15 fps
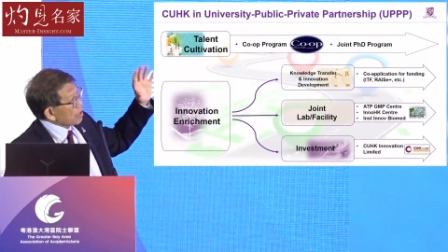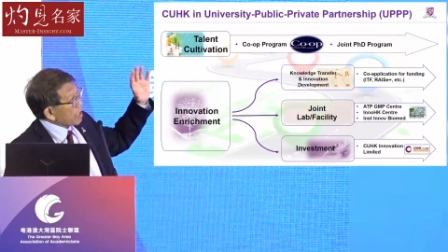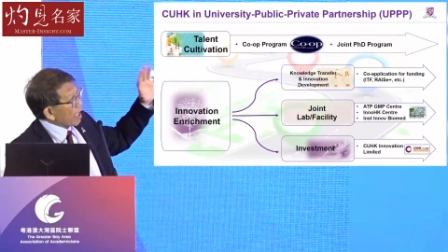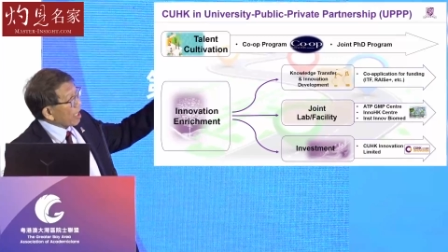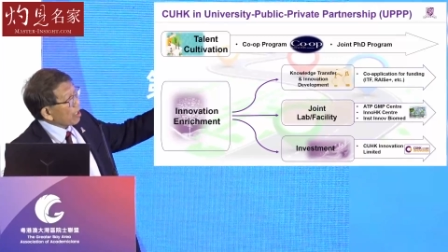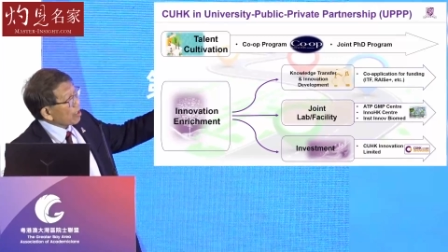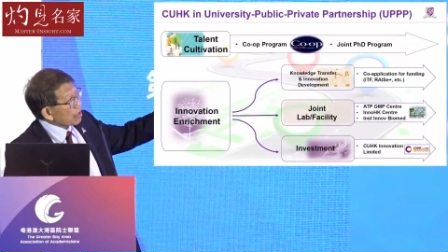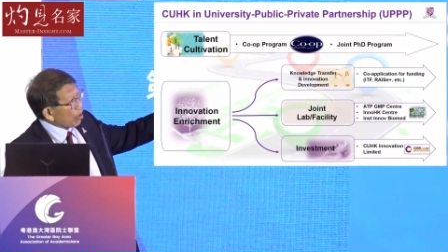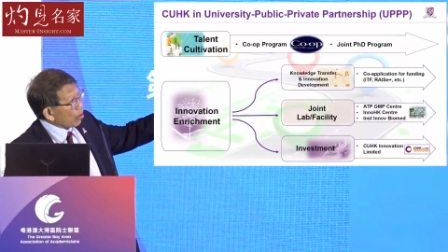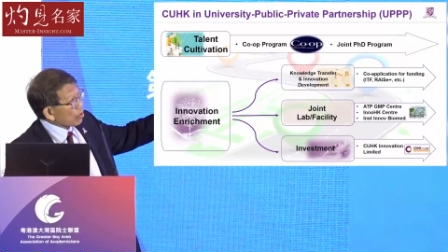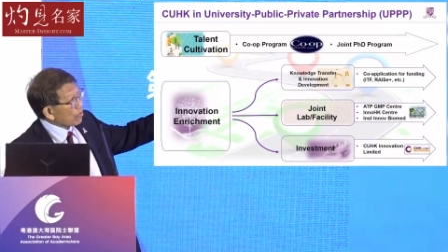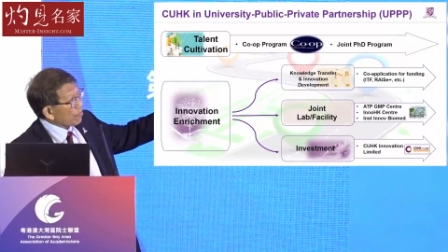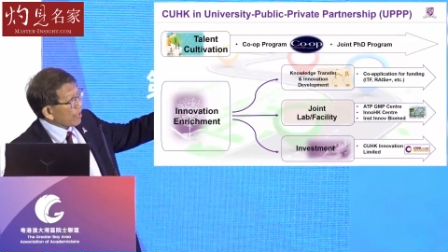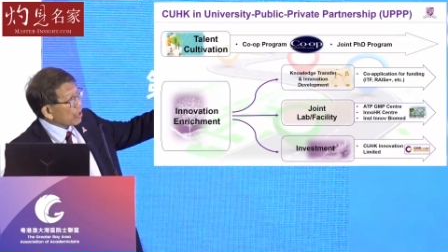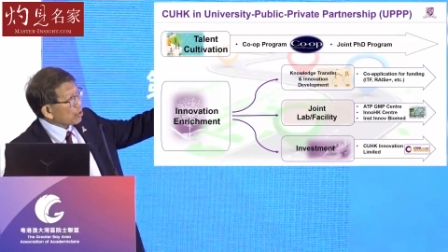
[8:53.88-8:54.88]
Talent
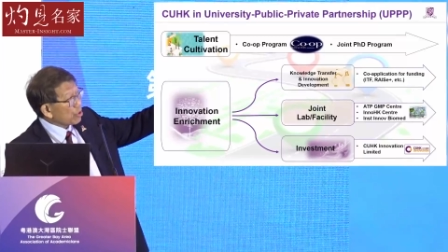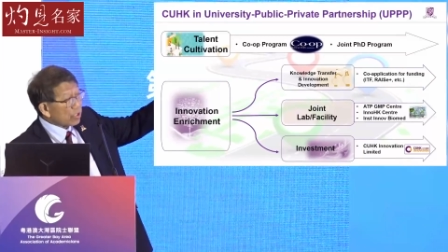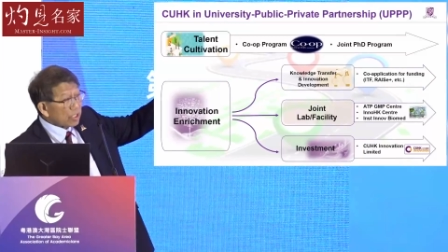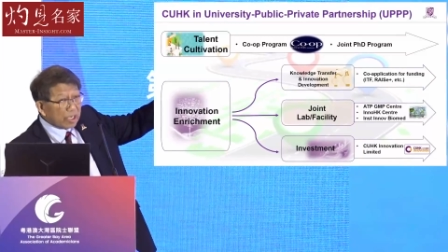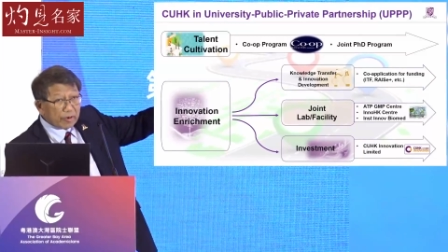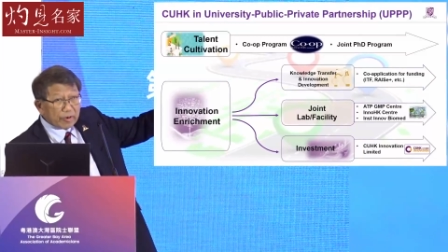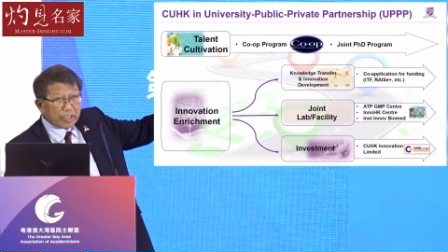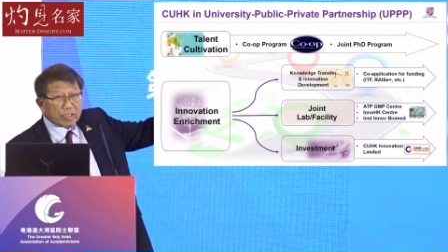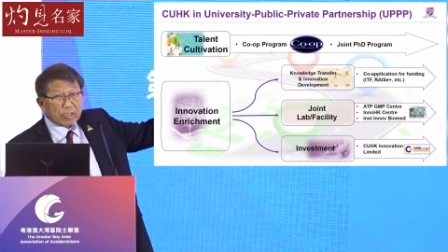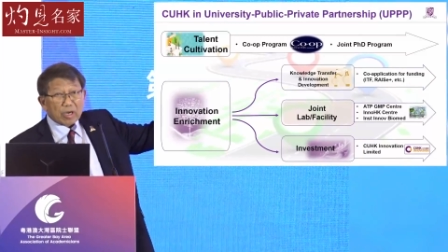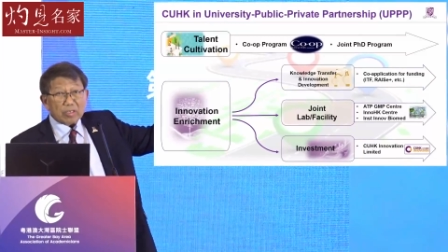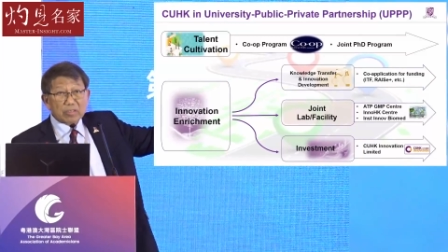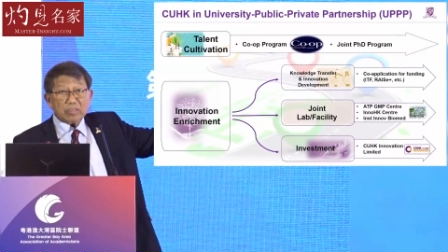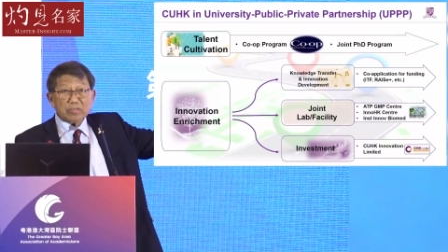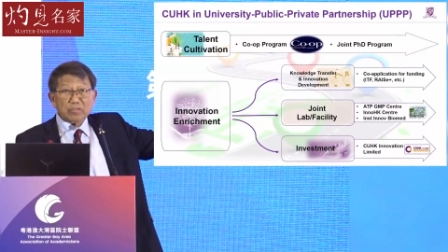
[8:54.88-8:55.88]
cultivation, I already
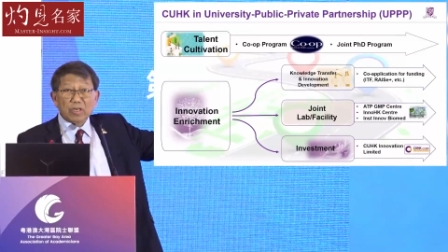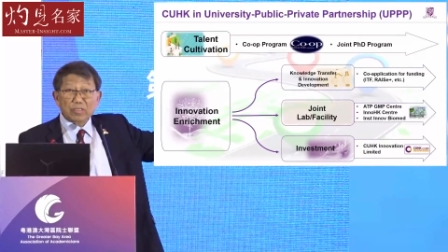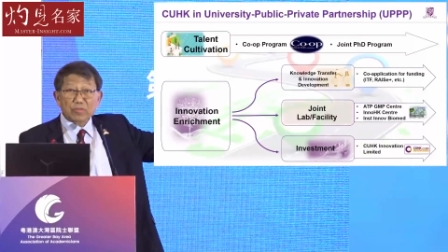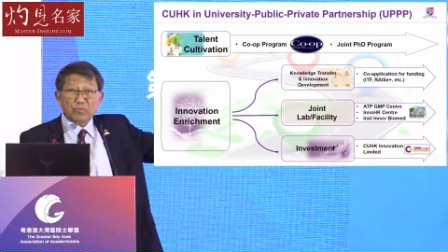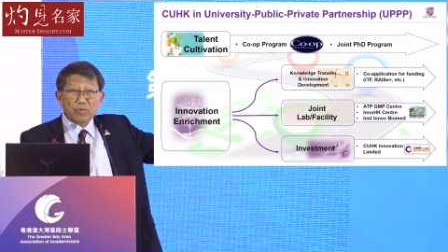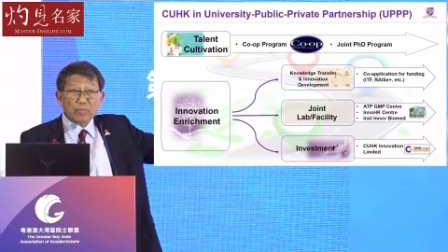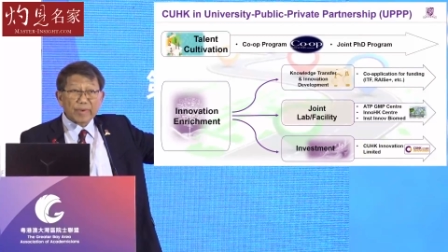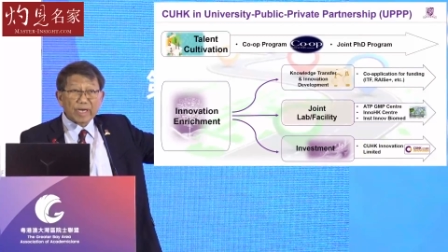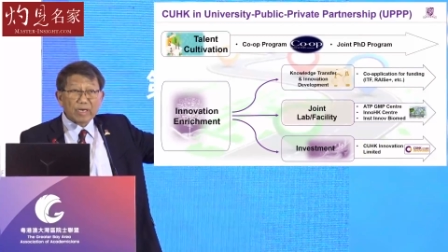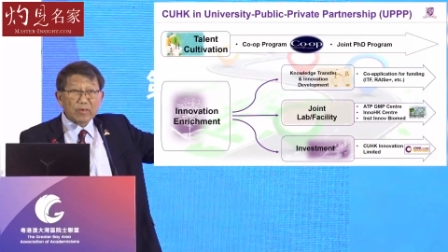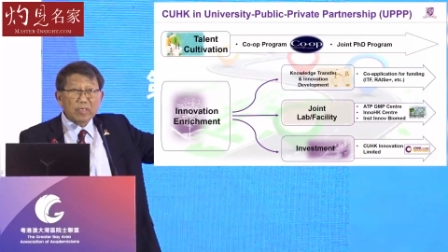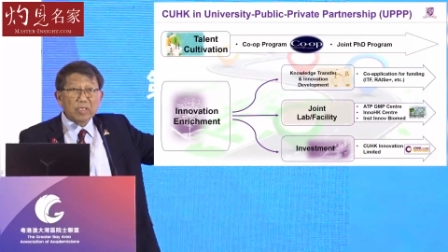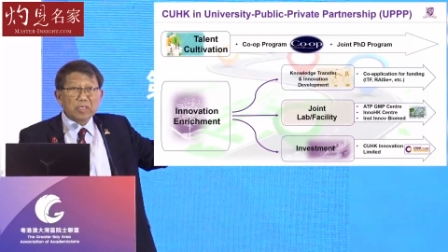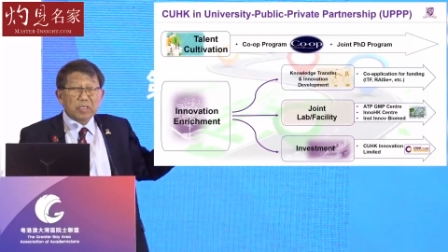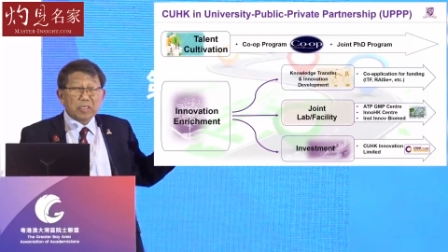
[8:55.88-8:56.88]
talked talk to you about.
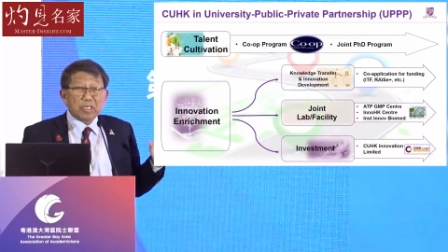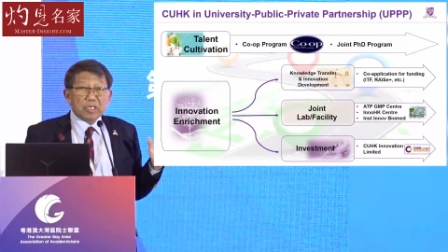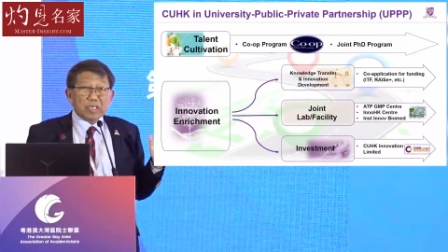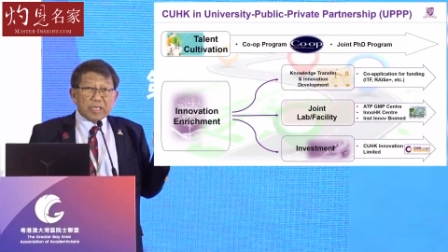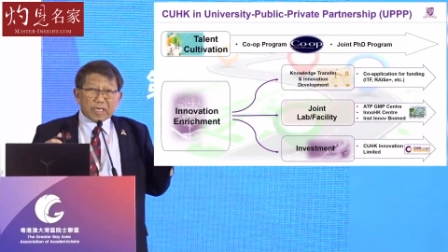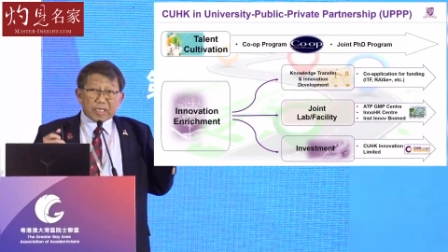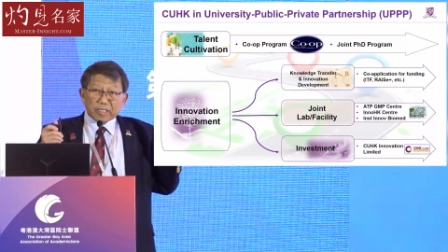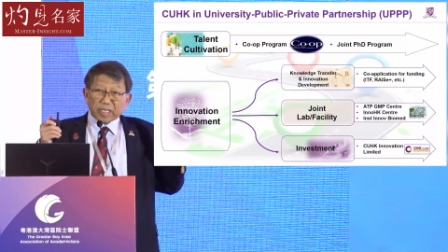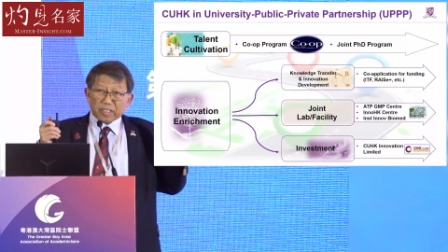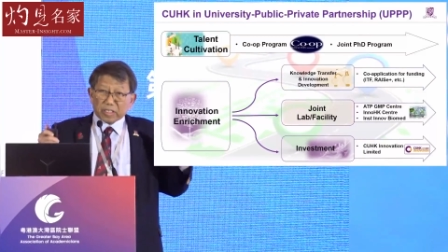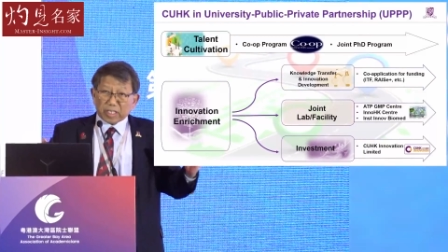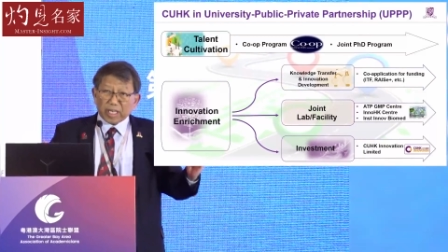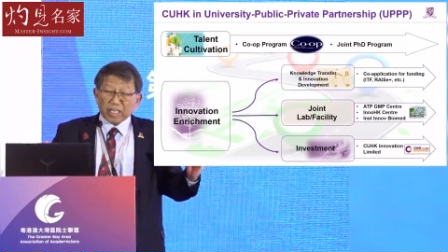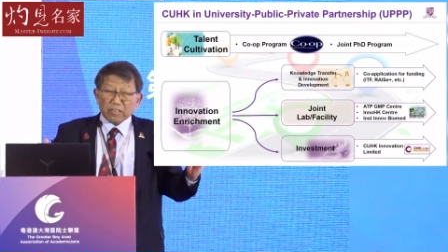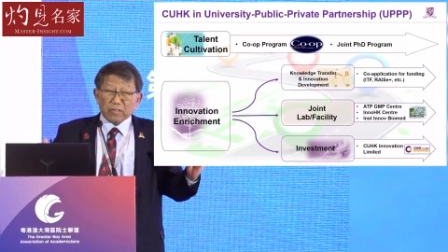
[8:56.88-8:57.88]
The, at
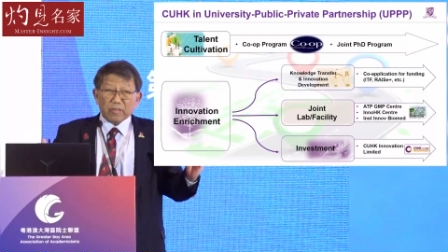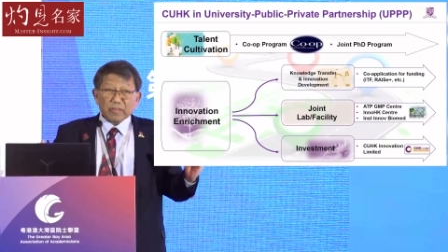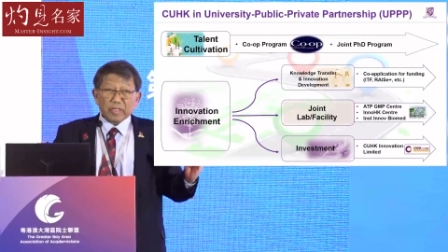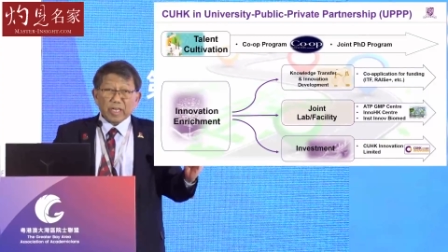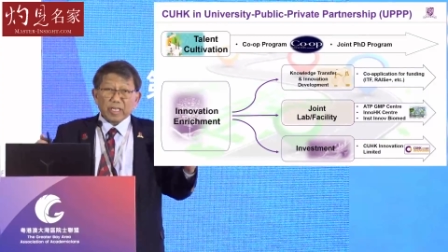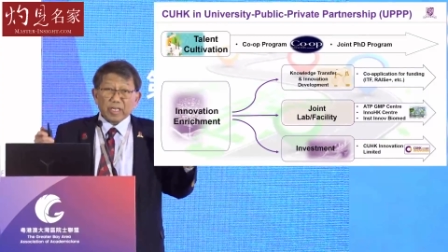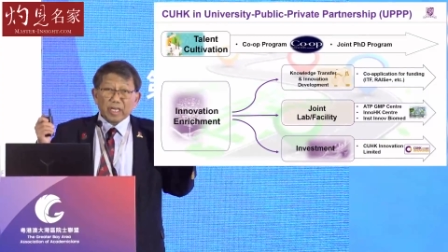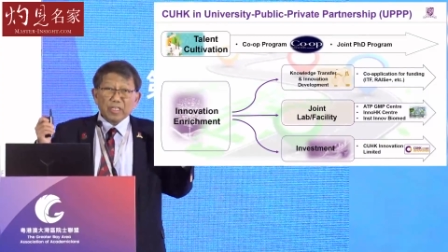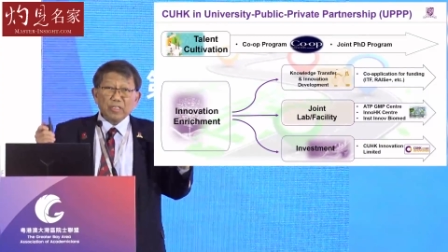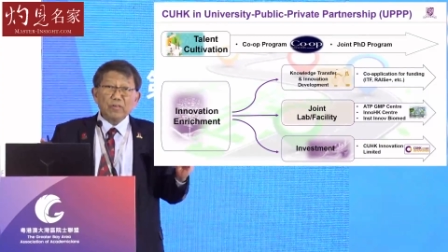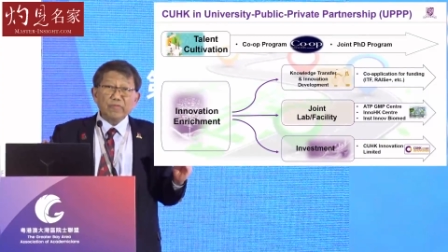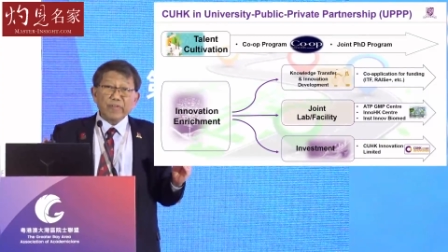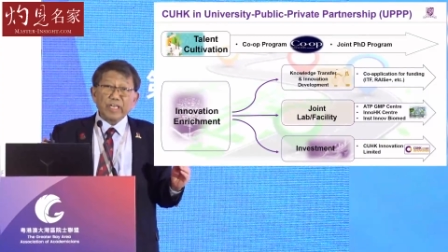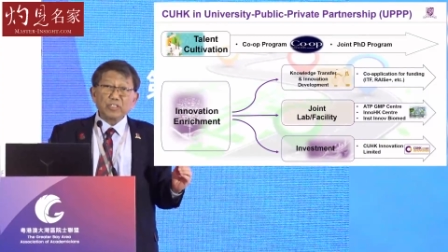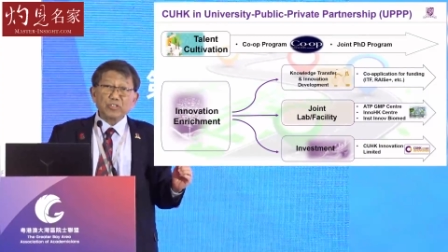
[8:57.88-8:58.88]
the end of the day,
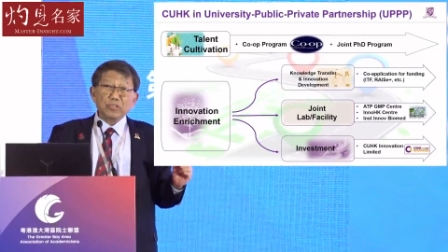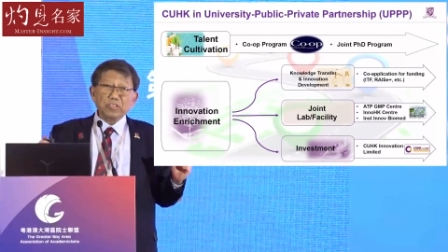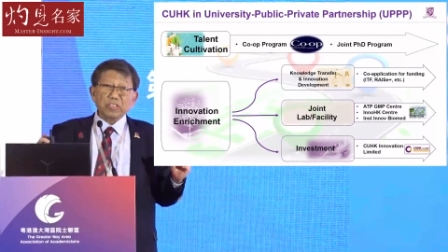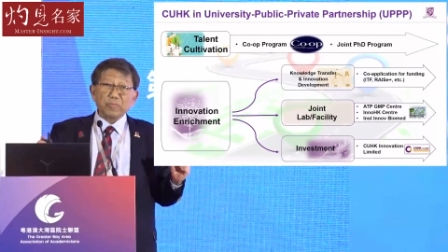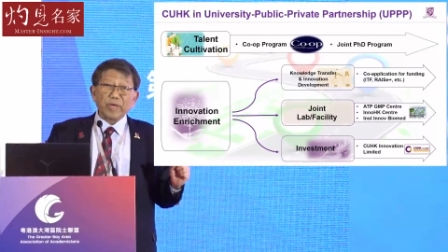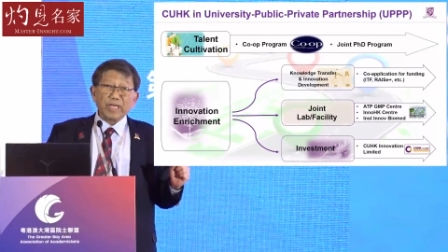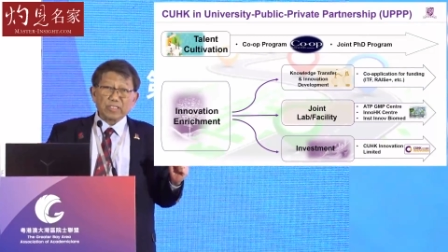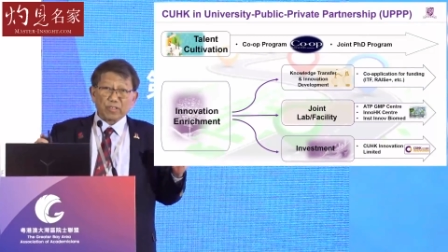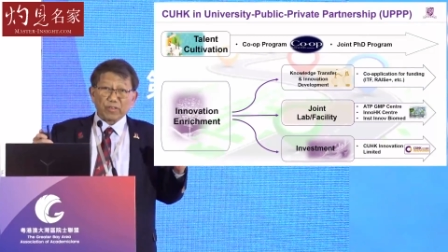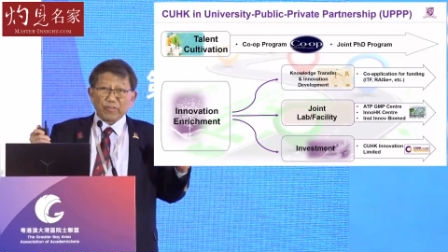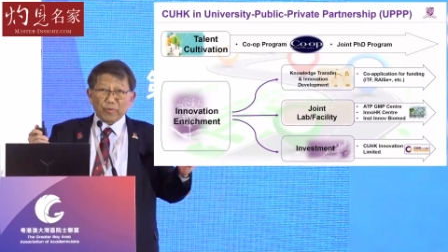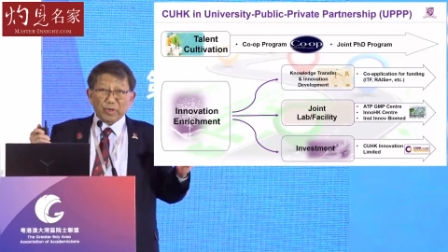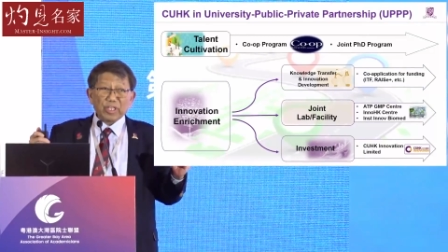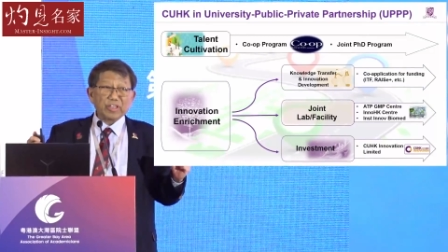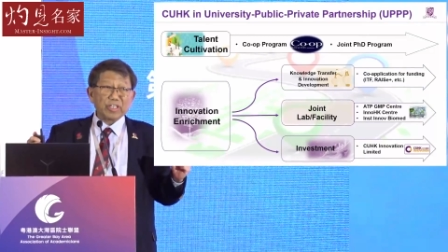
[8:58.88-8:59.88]
innovation depends on three